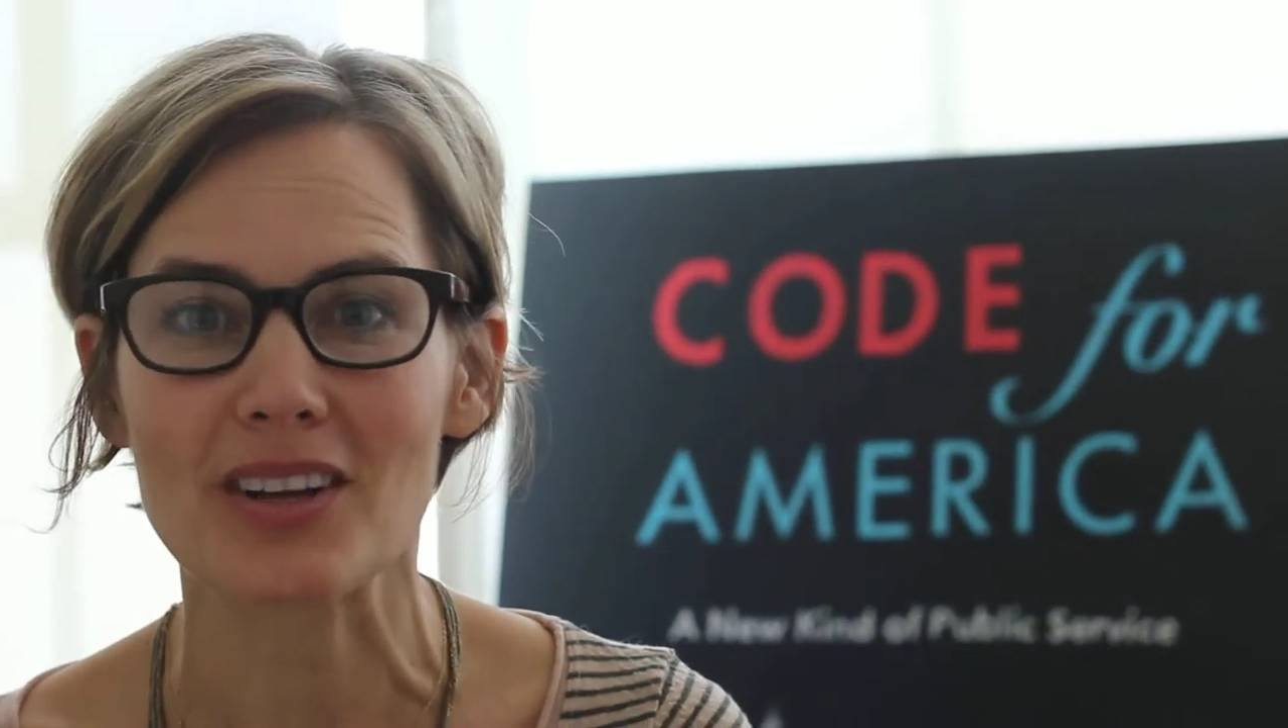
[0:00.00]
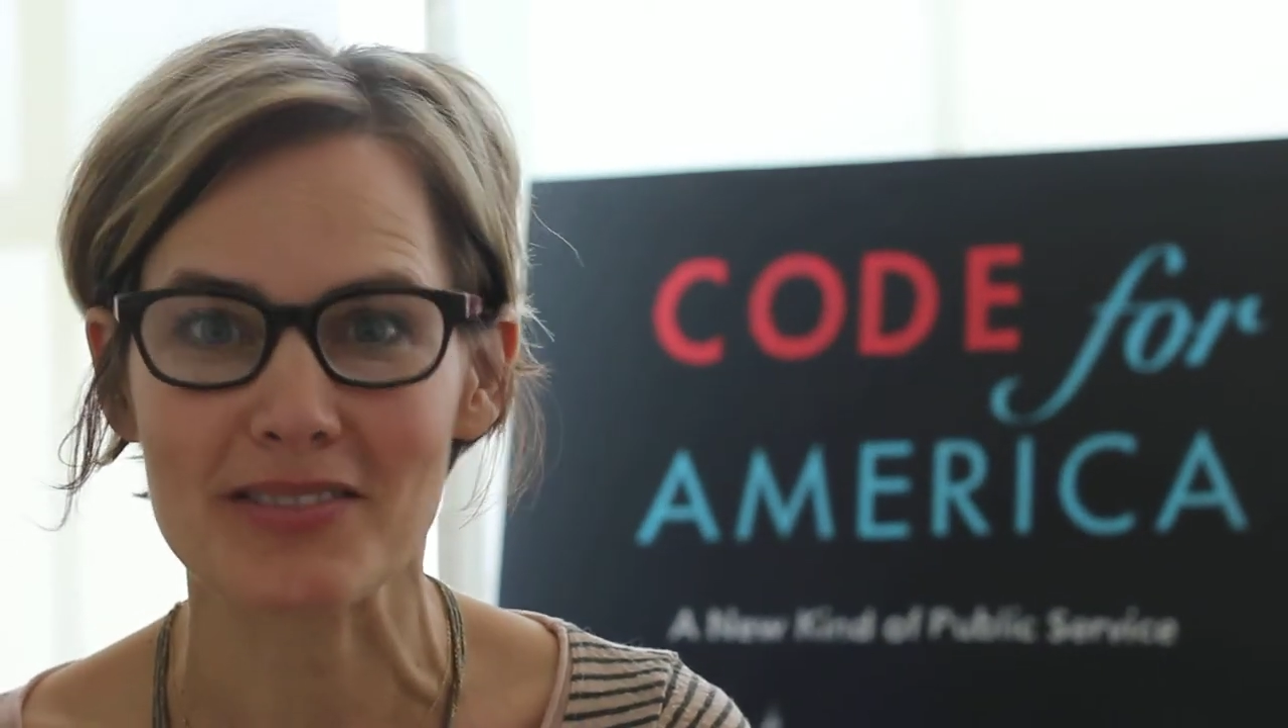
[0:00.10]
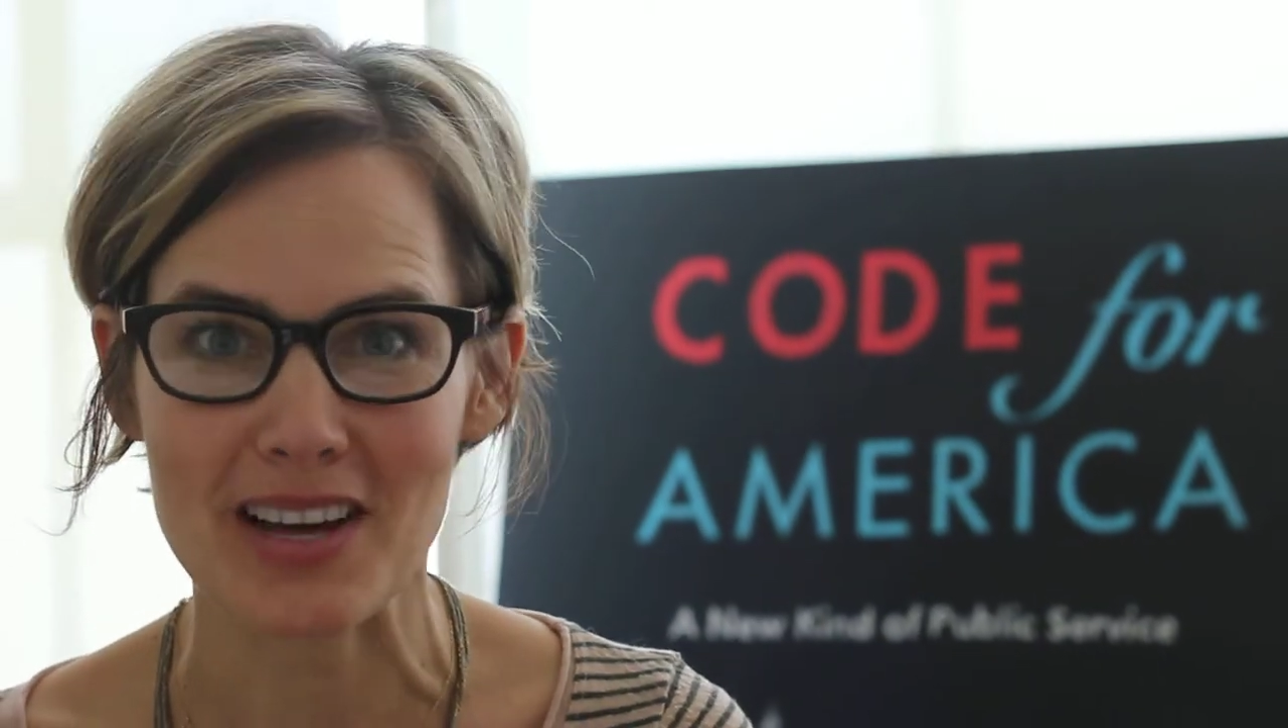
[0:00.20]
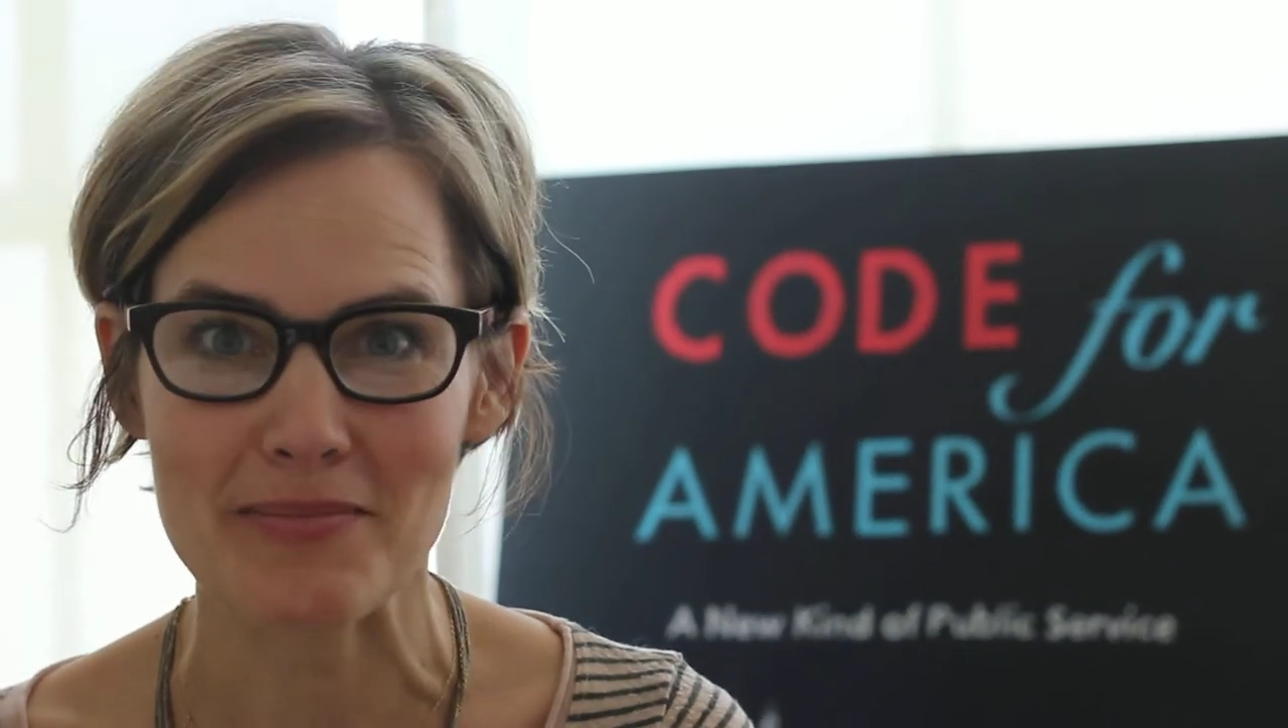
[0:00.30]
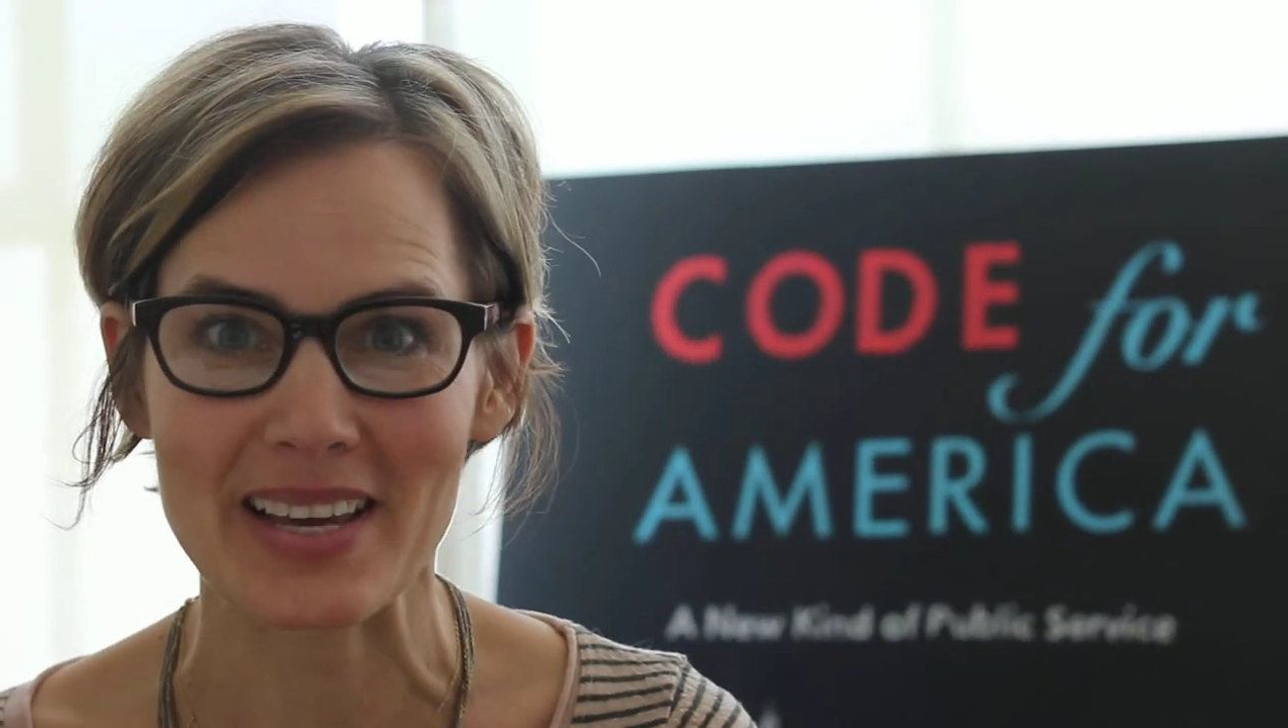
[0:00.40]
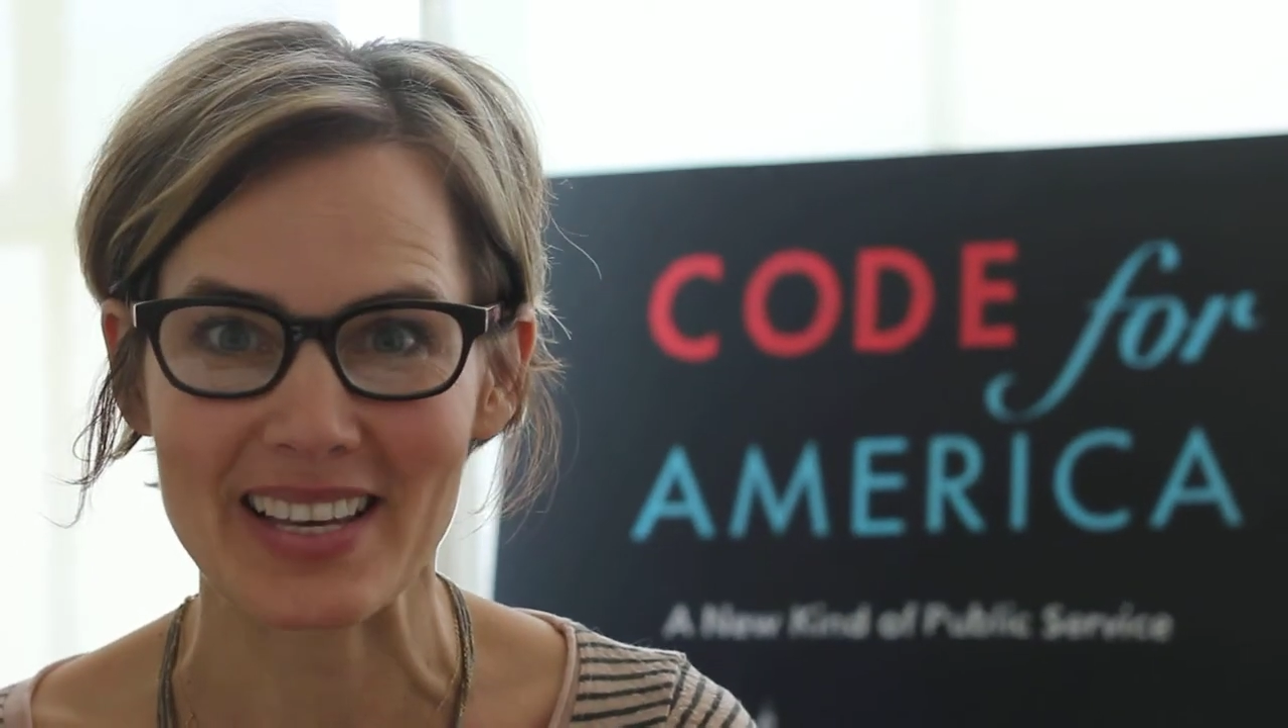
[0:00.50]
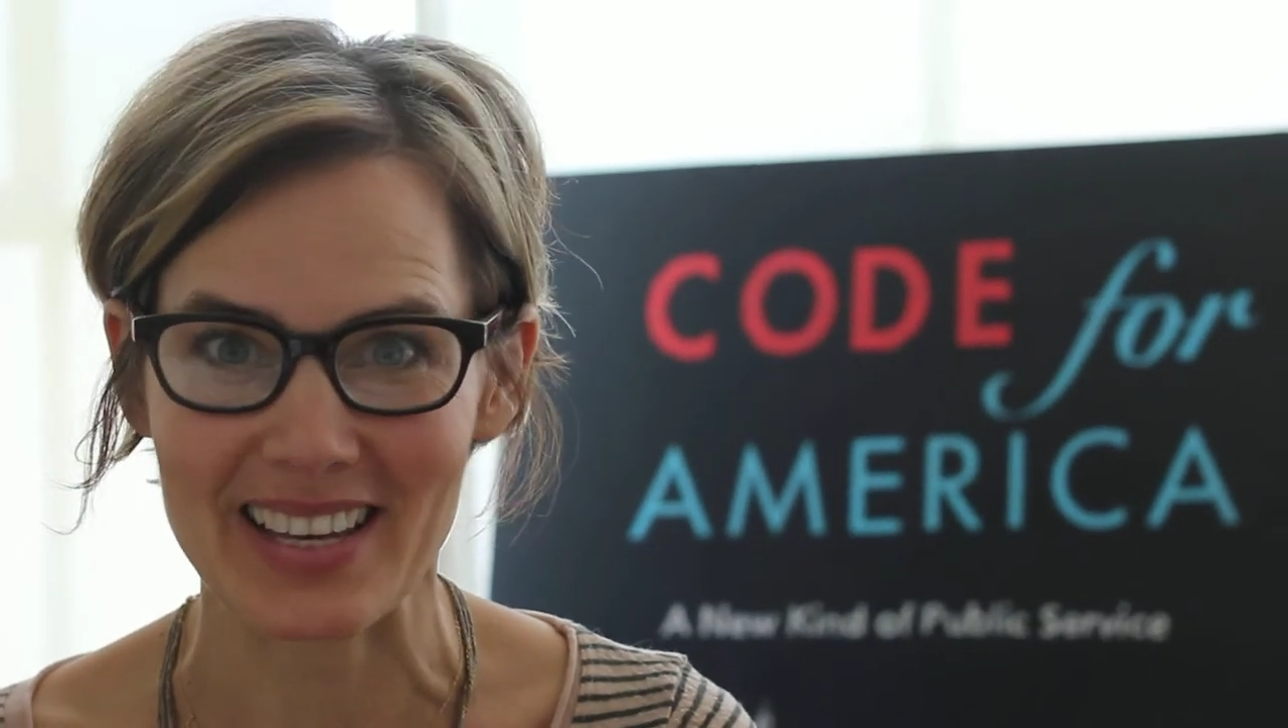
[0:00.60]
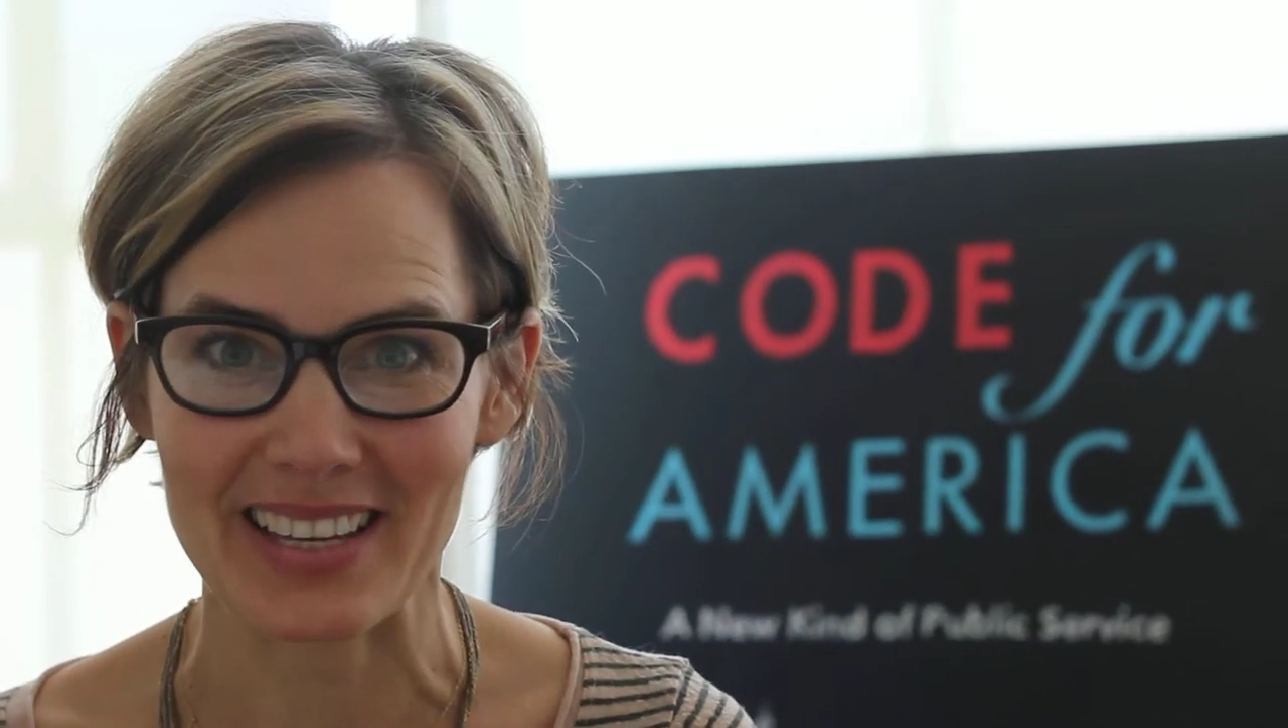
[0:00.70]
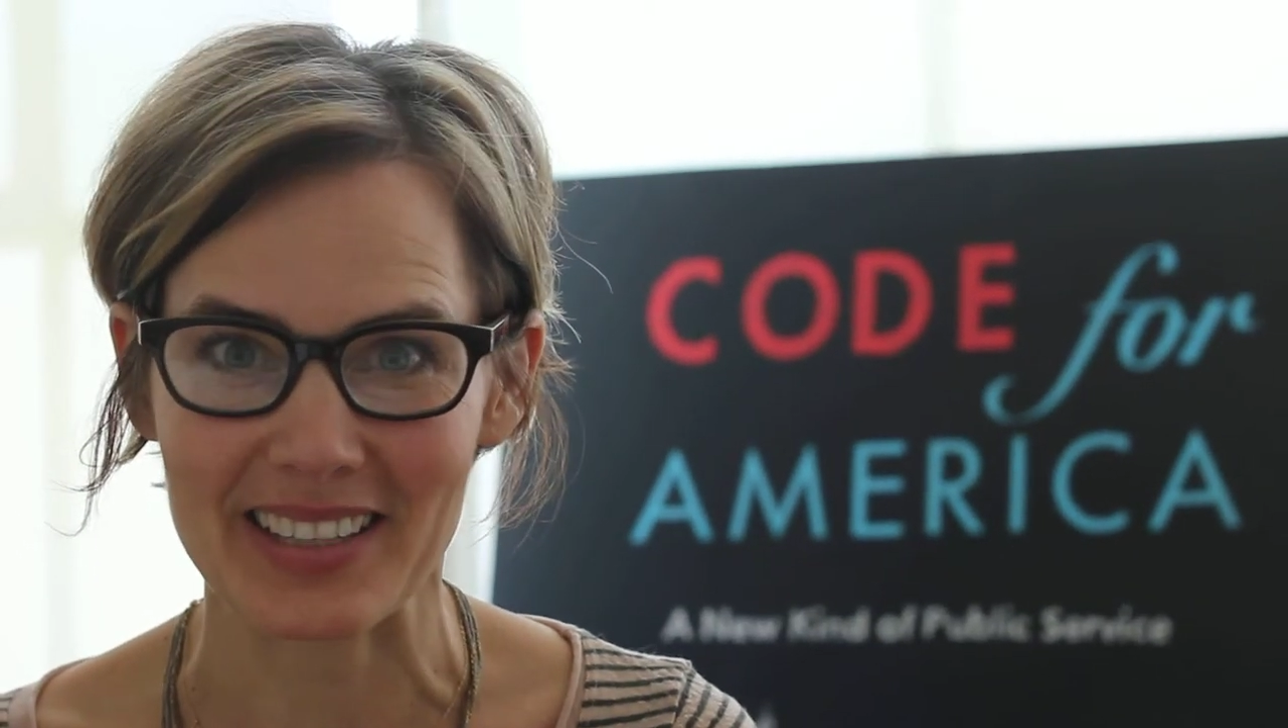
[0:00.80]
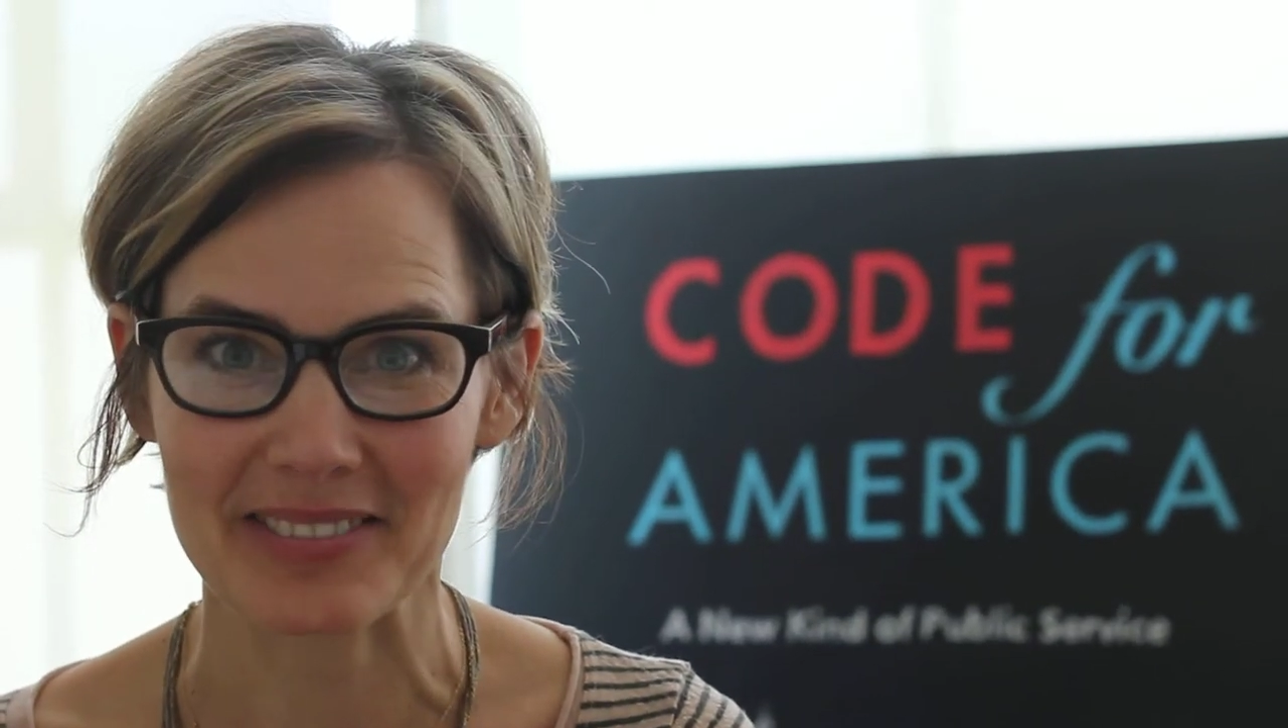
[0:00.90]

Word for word: of Namie.